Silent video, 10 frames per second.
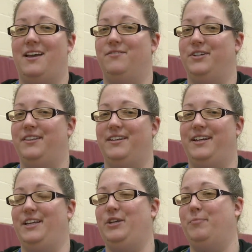
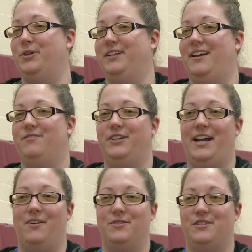everything. put
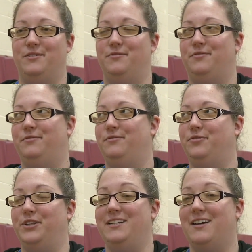every ounce
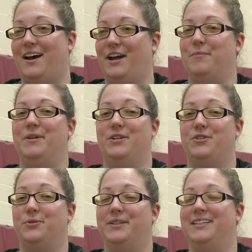of free time
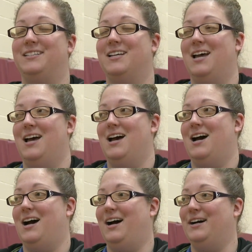into it.
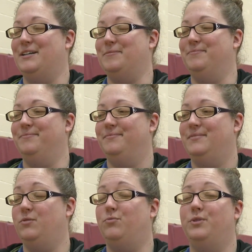
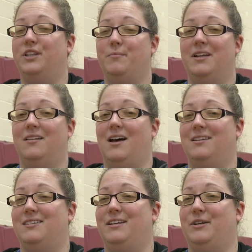Um, it really meant a
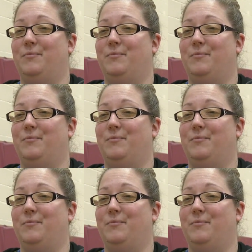lot to him.